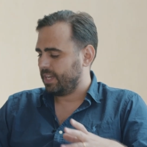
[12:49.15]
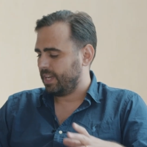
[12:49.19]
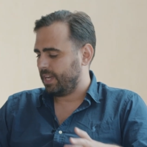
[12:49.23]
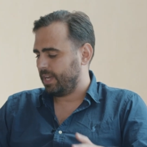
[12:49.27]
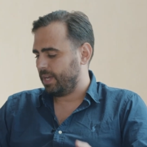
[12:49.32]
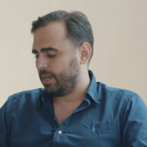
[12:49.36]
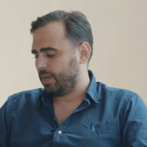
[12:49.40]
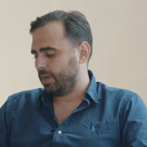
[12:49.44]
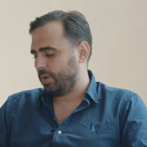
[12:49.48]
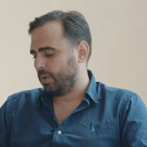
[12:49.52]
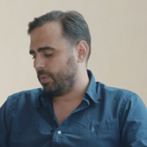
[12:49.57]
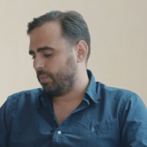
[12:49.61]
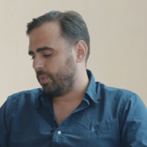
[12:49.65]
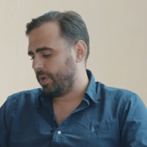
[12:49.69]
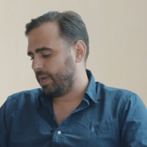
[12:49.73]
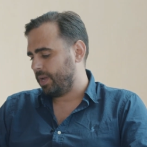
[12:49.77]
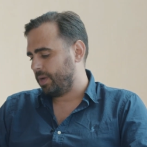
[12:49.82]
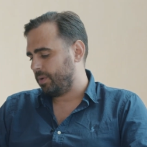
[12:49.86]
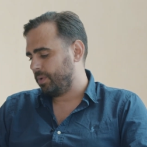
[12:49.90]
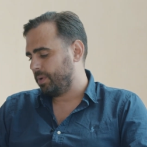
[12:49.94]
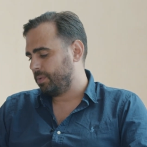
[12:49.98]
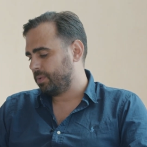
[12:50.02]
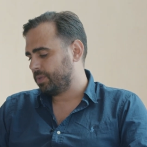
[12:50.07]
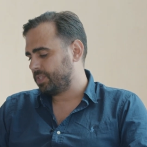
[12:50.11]
uh,
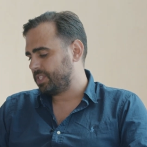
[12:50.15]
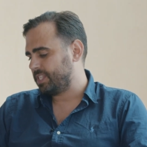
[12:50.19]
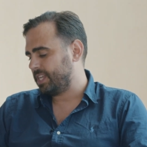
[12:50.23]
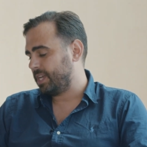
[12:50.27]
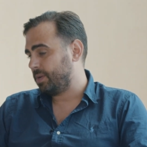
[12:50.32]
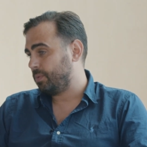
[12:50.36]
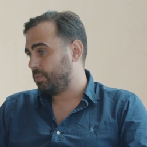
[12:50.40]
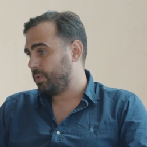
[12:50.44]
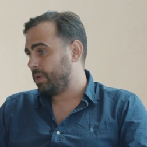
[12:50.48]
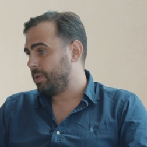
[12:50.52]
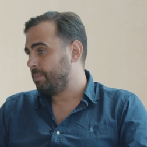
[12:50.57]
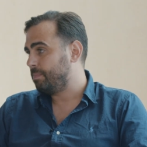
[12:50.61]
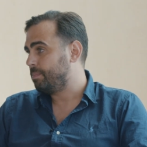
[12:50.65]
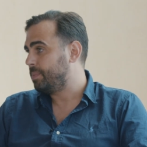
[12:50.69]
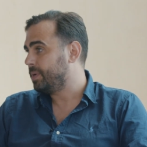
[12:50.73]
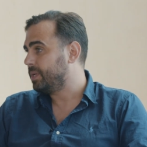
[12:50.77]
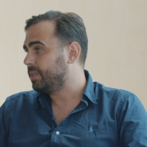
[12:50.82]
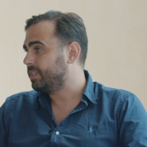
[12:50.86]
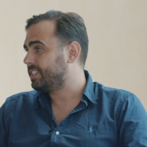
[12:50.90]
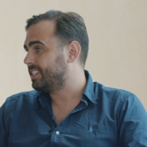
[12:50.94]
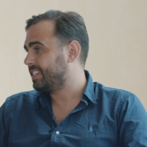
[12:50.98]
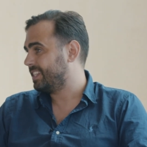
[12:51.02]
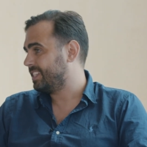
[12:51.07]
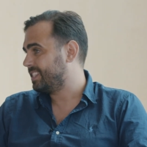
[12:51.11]
where we would say we
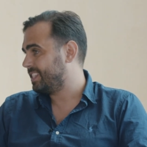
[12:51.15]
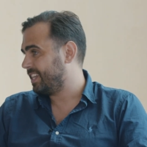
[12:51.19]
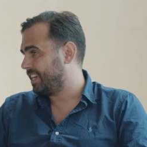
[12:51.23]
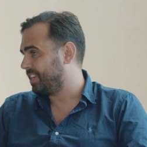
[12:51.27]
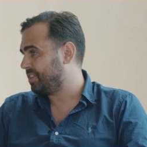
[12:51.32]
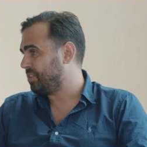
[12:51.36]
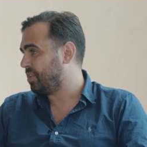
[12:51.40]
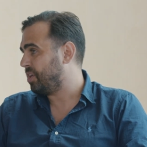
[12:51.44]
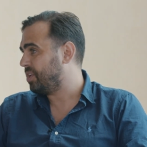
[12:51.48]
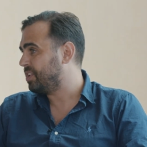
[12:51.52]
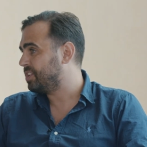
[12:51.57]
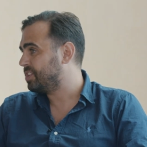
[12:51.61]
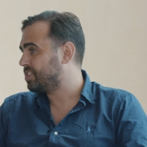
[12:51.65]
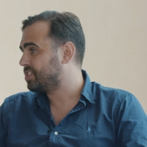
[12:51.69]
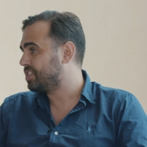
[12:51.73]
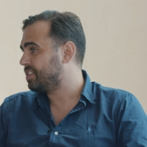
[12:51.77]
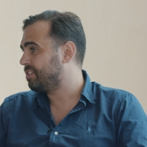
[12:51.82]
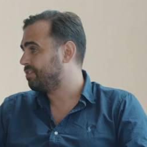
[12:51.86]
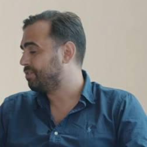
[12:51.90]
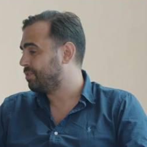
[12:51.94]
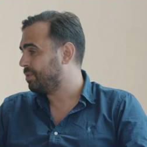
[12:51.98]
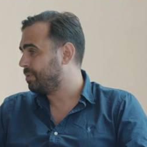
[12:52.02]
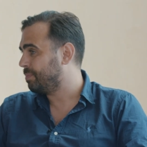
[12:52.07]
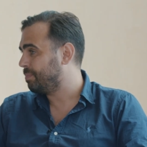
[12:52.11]
build
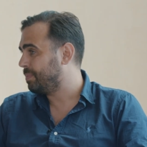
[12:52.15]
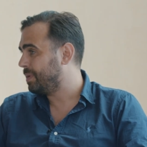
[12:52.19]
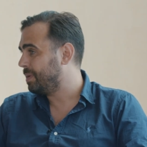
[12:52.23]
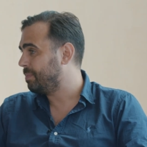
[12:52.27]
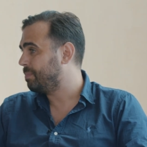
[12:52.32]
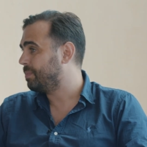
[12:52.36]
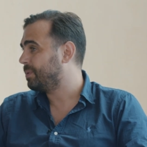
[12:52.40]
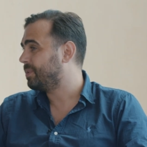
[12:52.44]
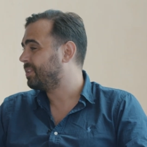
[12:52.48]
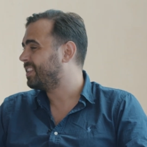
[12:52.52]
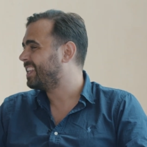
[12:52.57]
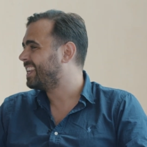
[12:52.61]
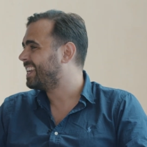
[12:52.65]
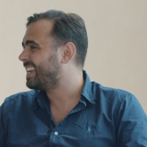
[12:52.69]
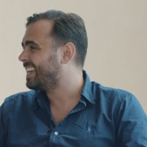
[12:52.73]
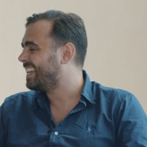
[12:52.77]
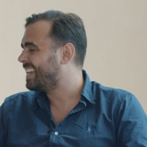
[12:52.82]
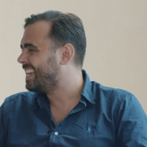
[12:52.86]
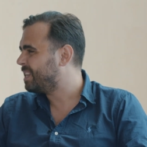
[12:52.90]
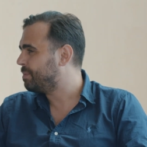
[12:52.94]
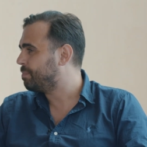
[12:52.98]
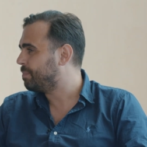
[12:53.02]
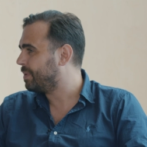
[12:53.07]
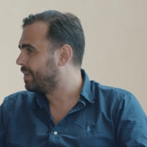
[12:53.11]
technology for people that are
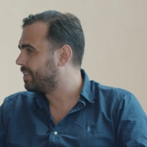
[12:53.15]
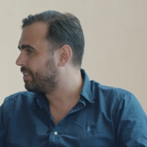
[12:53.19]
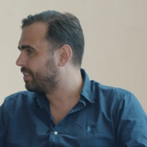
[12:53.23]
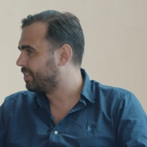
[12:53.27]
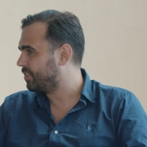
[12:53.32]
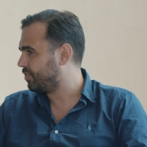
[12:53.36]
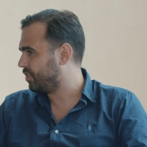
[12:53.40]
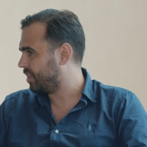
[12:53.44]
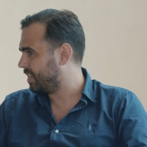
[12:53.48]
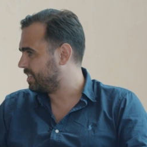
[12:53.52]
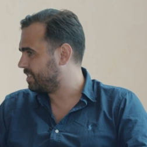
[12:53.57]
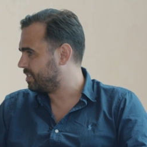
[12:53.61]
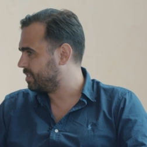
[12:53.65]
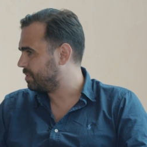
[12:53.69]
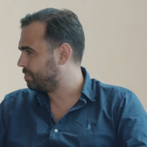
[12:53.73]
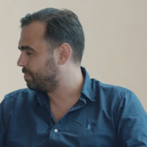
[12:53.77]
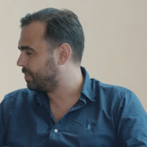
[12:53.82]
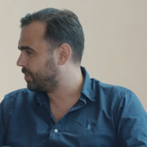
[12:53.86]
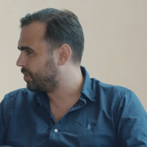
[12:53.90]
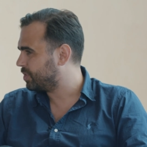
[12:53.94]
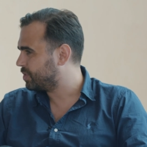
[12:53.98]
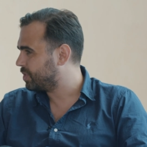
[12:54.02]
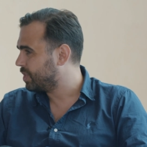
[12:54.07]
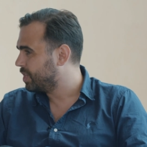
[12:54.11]
hit by the crisis
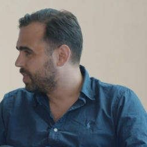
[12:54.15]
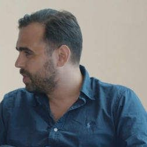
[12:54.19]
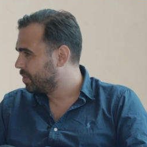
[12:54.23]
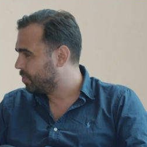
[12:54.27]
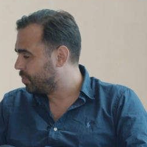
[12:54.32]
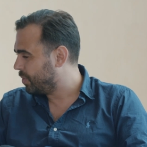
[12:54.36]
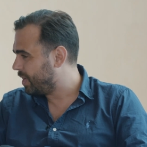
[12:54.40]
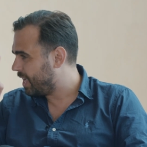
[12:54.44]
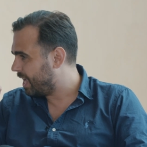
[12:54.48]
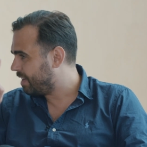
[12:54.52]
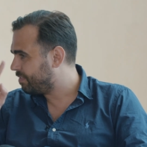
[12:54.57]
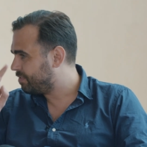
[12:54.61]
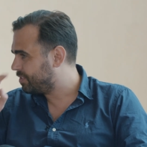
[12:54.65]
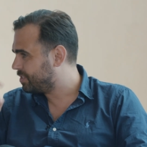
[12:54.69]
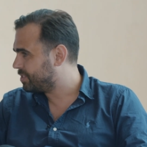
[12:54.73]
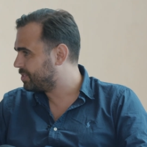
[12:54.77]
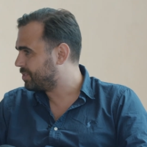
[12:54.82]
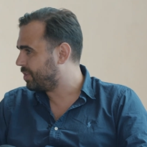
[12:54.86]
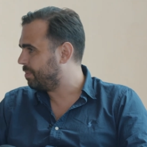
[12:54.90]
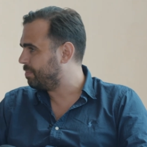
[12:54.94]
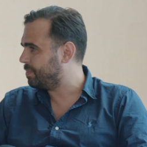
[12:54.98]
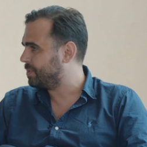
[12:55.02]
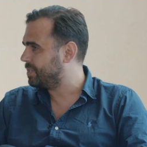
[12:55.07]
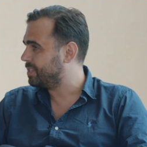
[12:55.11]
because we have this
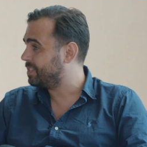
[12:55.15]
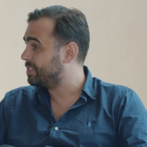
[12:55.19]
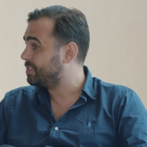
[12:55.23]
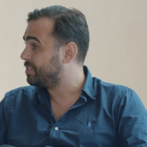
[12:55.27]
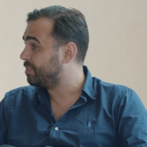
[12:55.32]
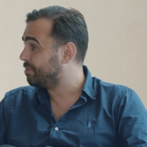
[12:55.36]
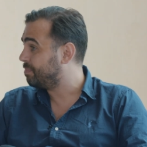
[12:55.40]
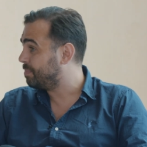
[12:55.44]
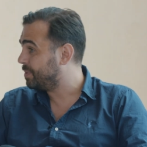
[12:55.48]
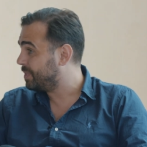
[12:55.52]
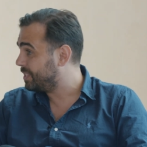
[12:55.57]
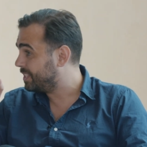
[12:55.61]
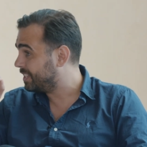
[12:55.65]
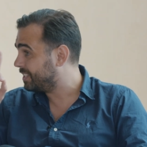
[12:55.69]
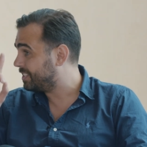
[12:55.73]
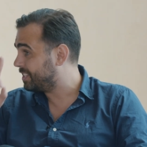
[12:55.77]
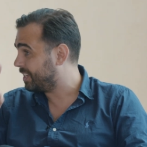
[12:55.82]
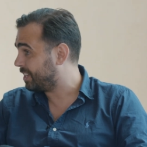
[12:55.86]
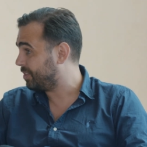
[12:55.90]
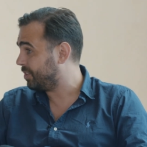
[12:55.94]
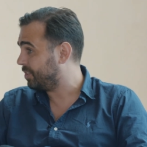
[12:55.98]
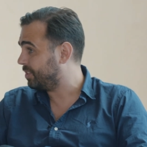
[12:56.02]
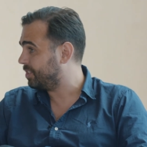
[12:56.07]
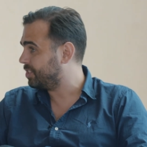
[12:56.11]
competency of building
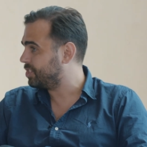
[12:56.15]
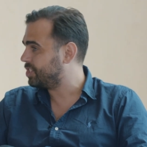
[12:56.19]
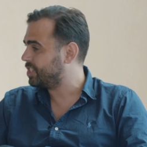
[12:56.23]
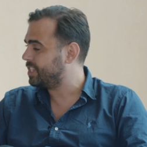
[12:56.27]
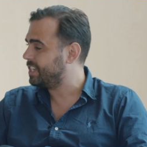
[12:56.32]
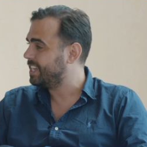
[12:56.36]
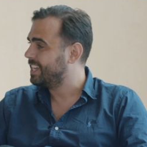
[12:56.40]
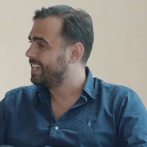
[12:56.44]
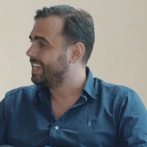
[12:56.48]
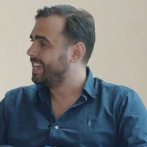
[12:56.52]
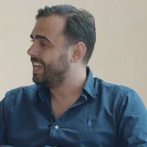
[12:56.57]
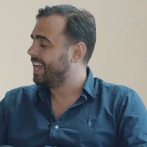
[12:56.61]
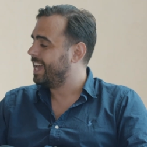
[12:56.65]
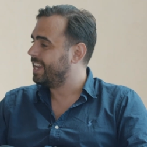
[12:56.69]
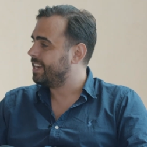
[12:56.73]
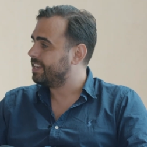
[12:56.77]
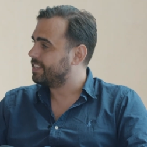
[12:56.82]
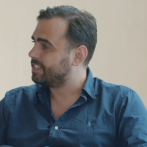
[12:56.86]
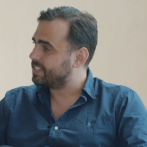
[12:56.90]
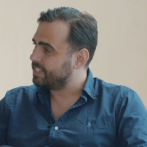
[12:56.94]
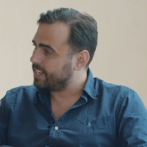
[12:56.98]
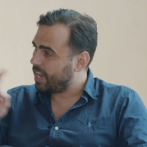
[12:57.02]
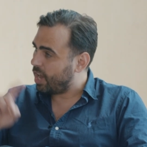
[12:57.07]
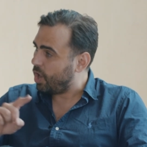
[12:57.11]
technology and
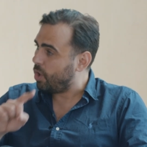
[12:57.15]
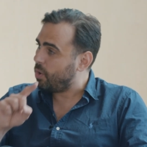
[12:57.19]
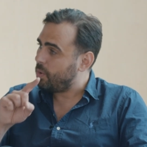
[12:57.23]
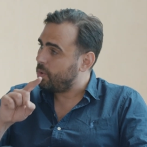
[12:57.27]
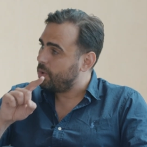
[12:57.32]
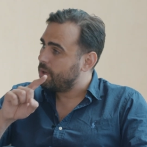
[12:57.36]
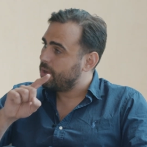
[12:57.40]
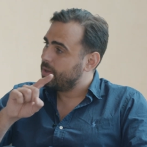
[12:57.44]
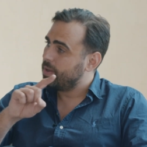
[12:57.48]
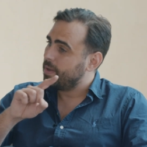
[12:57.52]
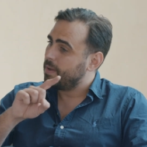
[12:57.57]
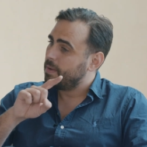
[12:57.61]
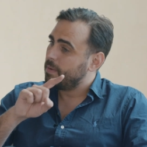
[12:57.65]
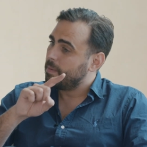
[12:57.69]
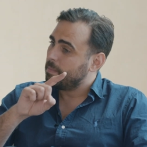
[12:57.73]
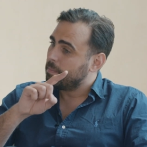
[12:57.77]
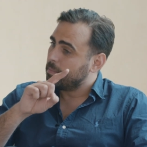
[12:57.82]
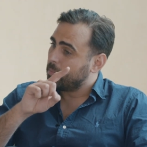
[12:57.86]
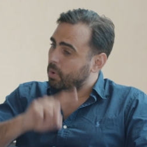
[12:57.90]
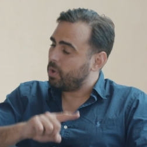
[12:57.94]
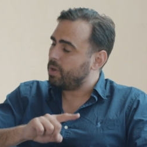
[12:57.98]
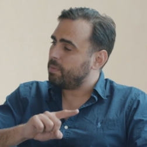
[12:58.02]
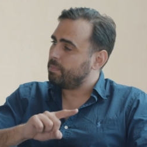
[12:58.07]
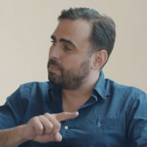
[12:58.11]
it's now
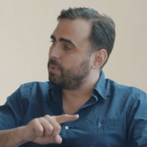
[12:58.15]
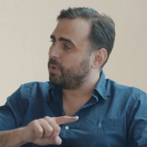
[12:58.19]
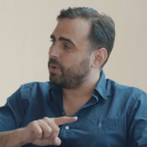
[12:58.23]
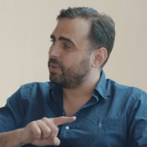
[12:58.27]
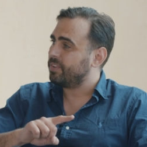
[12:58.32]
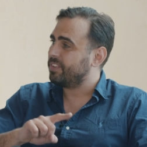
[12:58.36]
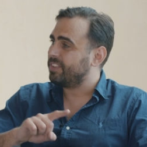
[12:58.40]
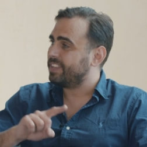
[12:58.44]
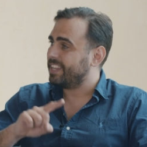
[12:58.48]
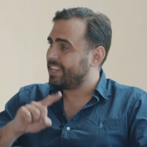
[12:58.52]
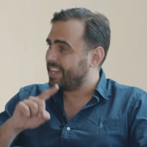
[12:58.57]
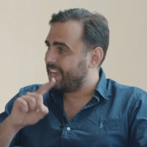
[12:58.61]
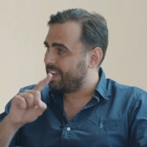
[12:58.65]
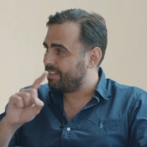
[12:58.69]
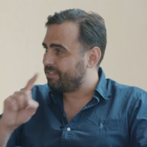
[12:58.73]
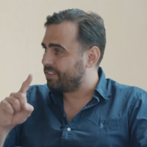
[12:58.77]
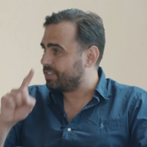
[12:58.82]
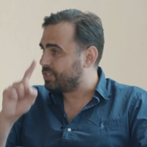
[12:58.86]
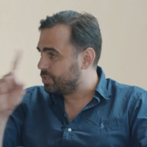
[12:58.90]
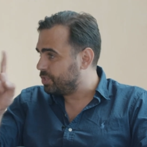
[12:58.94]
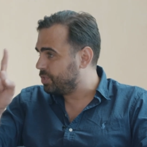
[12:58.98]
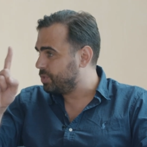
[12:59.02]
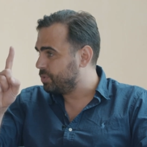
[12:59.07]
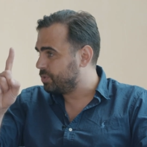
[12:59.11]
more important than
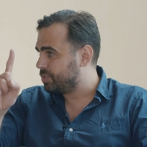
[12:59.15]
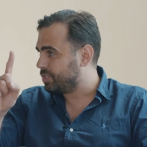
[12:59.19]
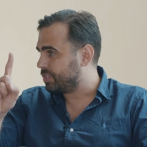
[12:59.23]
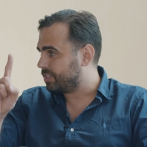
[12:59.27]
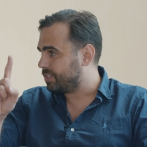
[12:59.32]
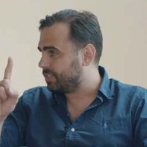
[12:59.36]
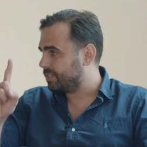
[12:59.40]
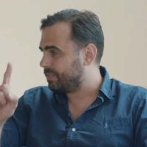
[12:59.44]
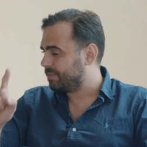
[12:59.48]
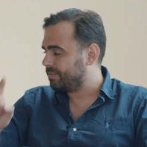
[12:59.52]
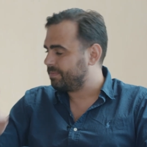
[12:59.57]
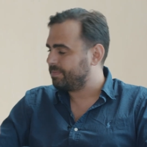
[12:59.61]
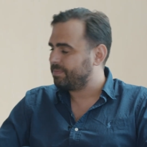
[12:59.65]
ever to use it.